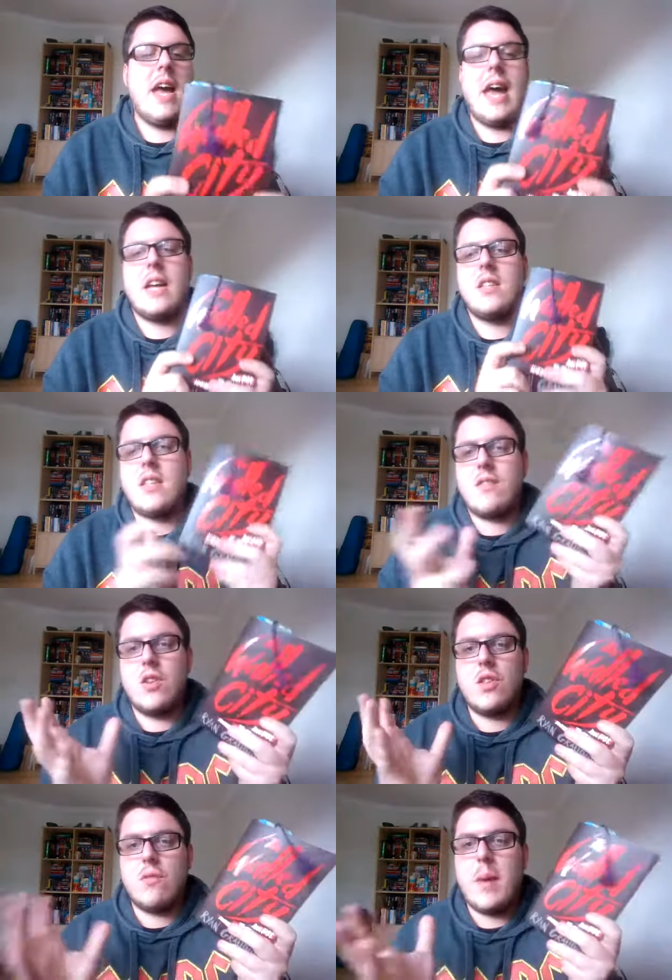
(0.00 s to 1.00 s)
and there
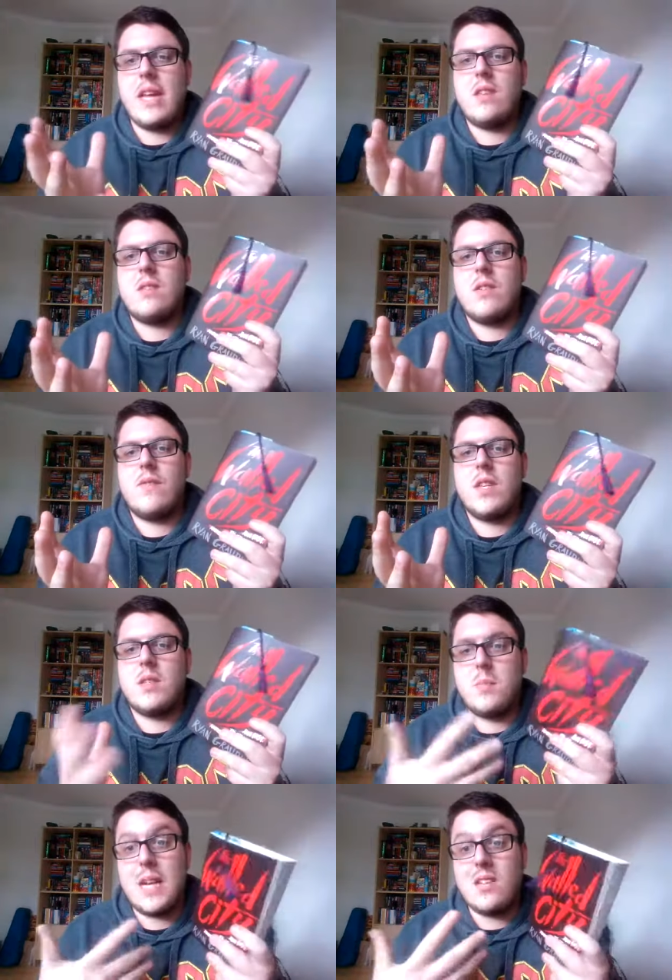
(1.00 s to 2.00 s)
are the remains of
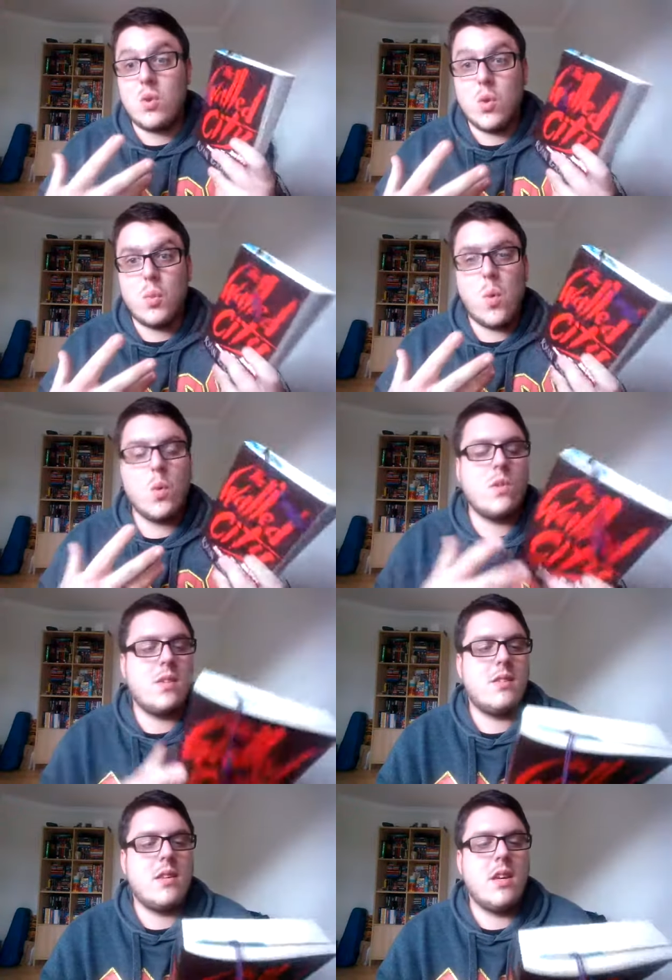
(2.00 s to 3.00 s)
this place called the Walled
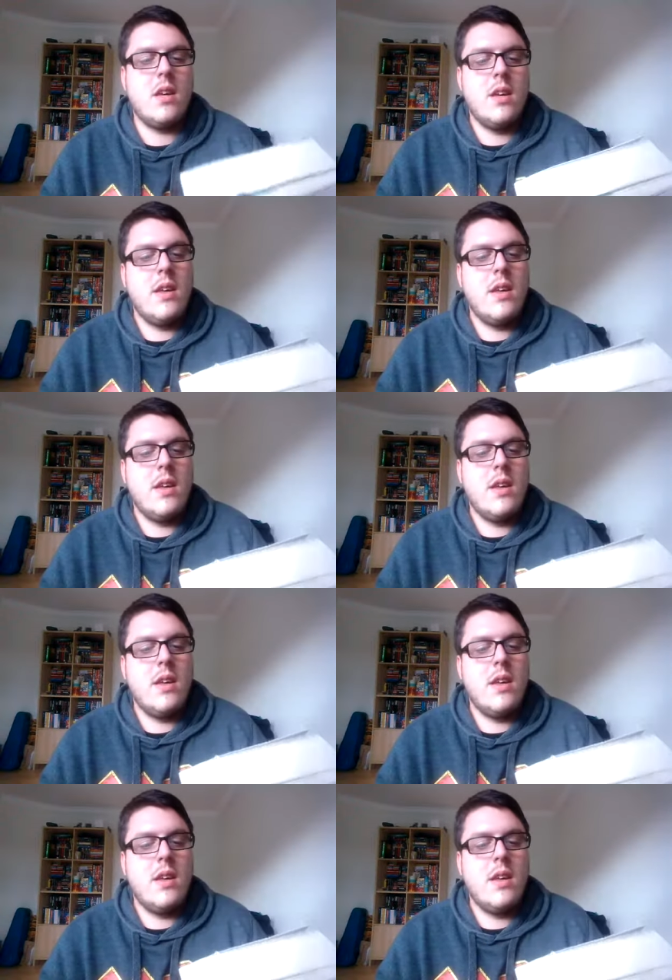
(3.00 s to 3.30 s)
City,